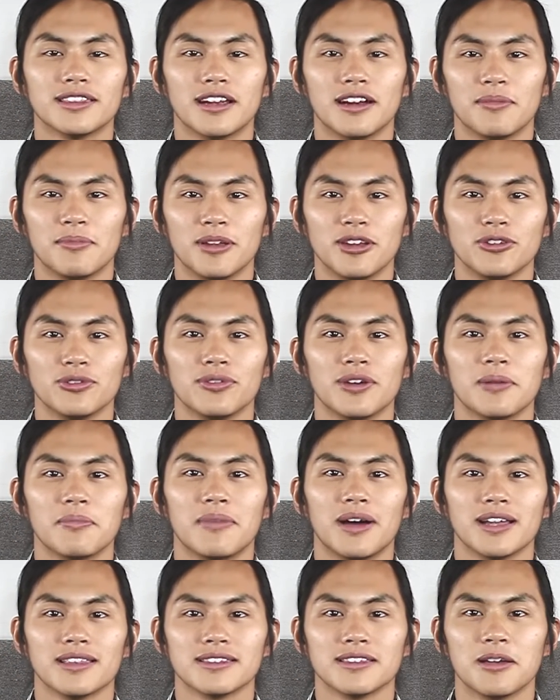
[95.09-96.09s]
that I've been doing
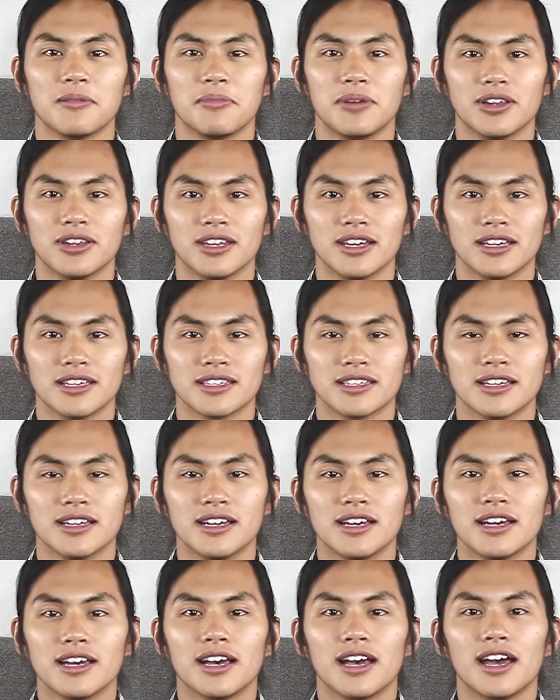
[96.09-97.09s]
Mindset
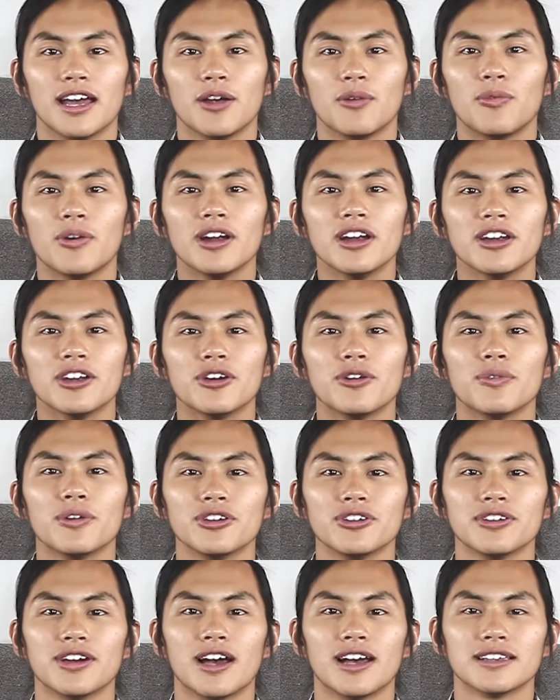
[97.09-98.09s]
Mondays. And I want to know
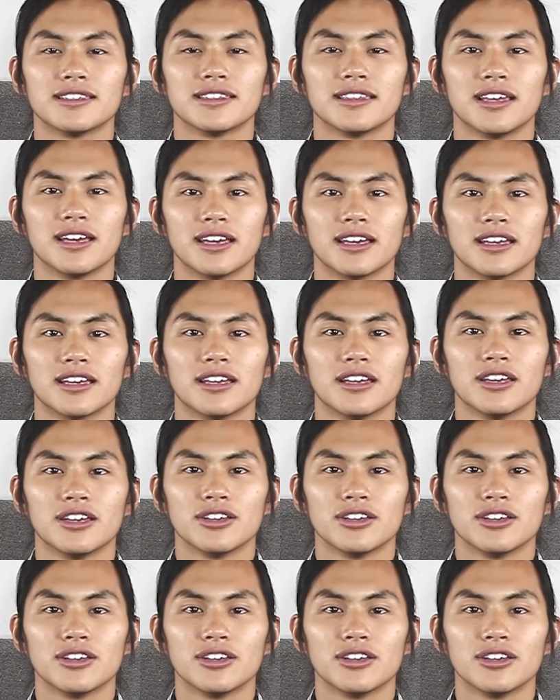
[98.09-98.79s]
what you guys think.